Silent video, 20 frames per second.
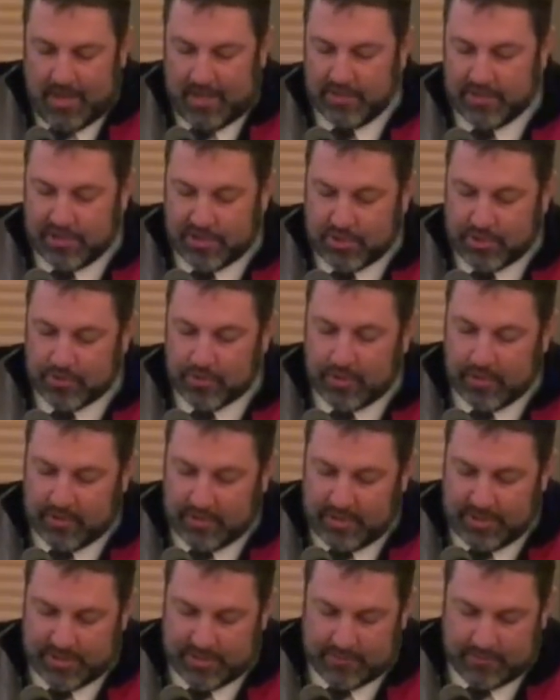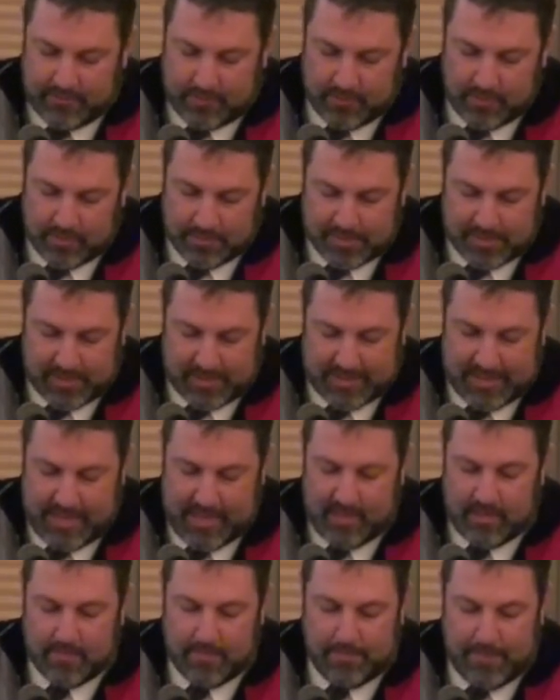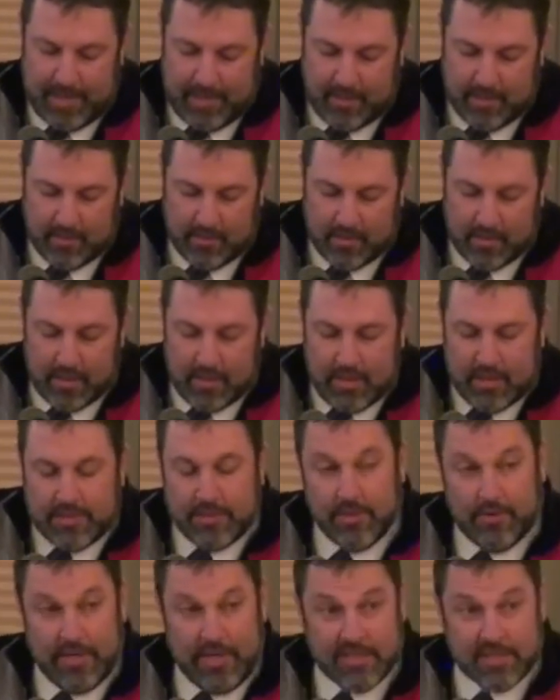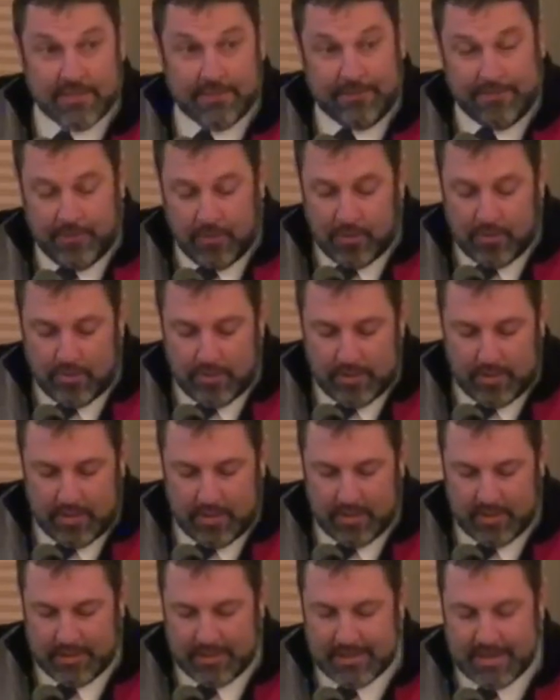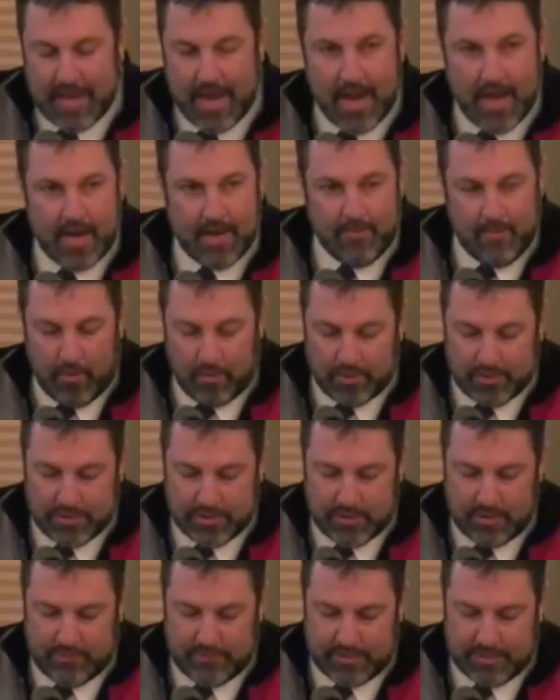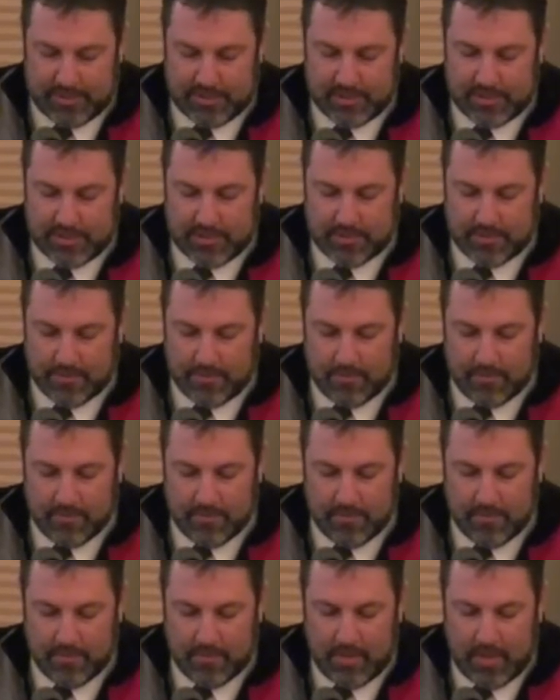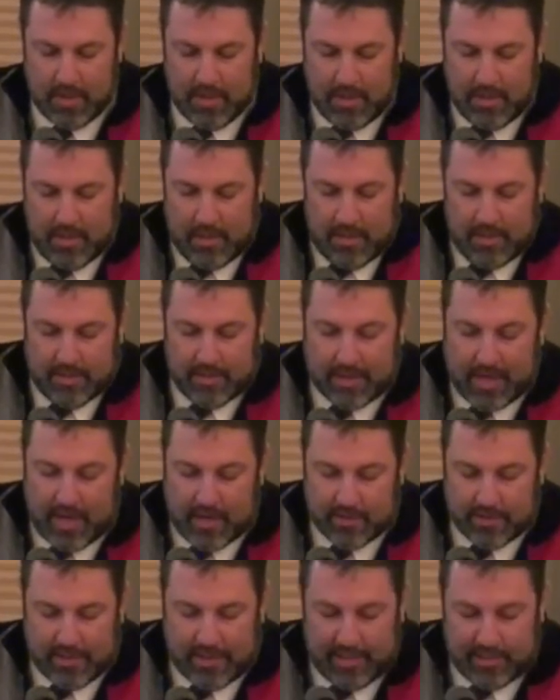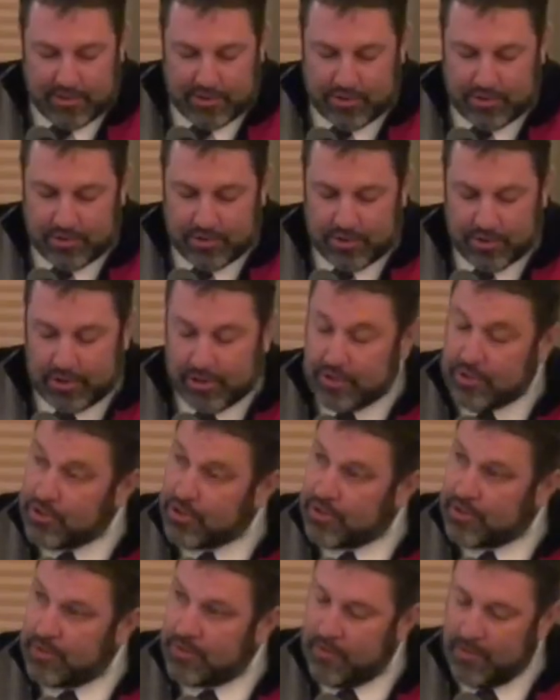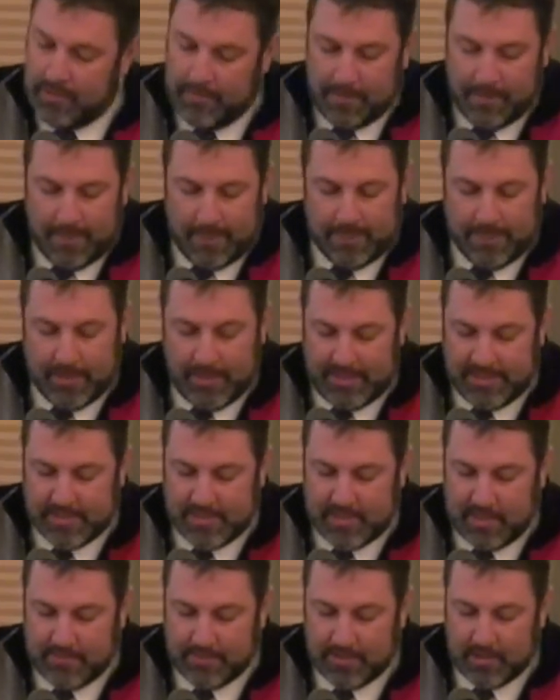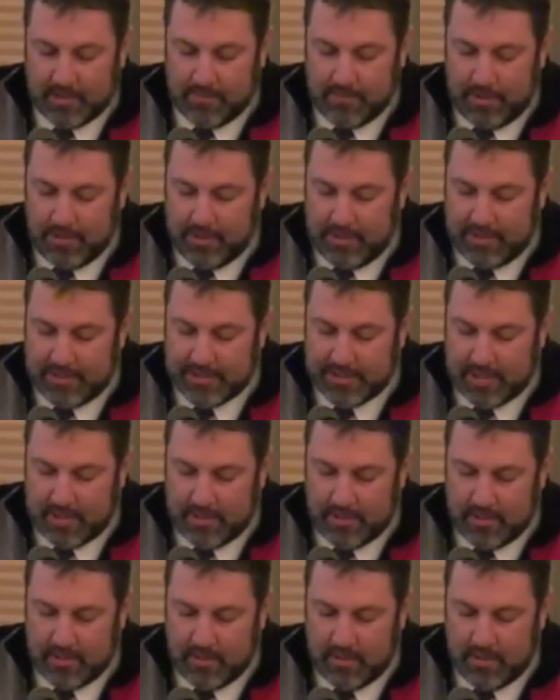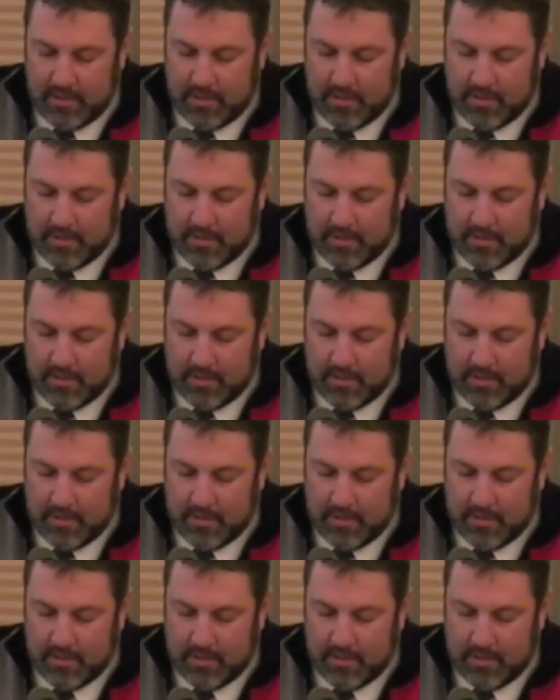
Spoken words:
Here's a short list of groups that Tandem Bagel donates food, time, or services to. The Congregational Church, the Easthampton Community Center,